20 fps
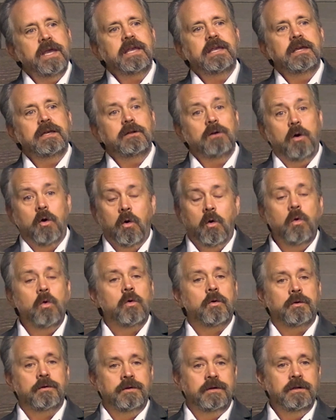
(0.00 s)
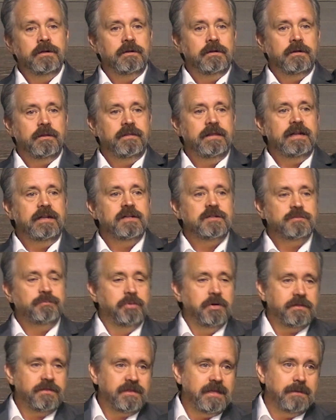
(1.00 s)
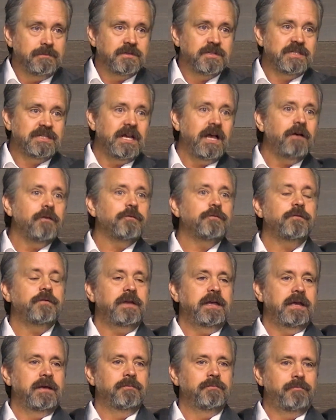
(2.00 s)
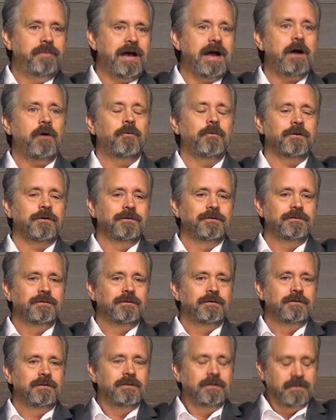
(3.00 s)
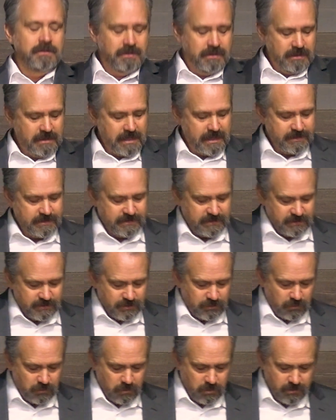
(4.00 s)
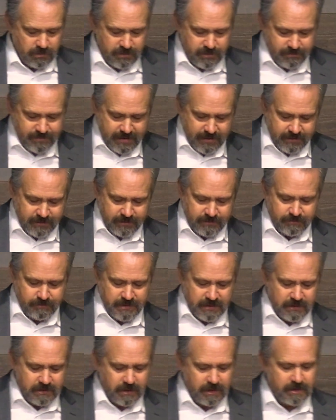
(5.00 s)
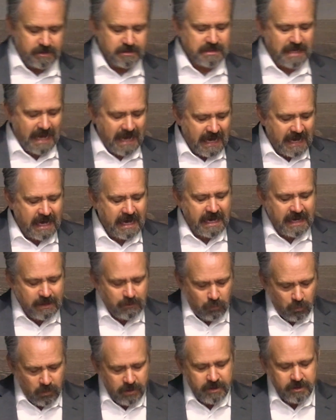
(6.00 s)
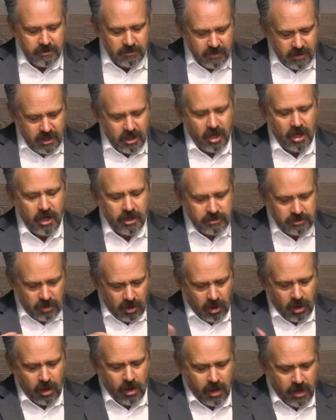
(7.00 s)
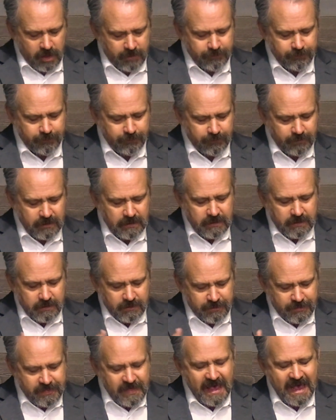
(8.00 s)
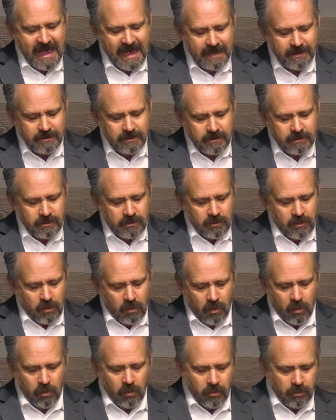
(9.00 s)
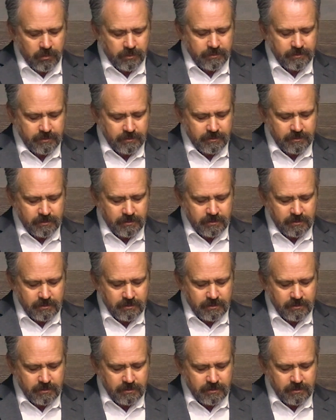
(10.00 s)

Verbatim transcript: wicked horn that has put themselves in power, God says, Don't worry about it because I will cut off that horn.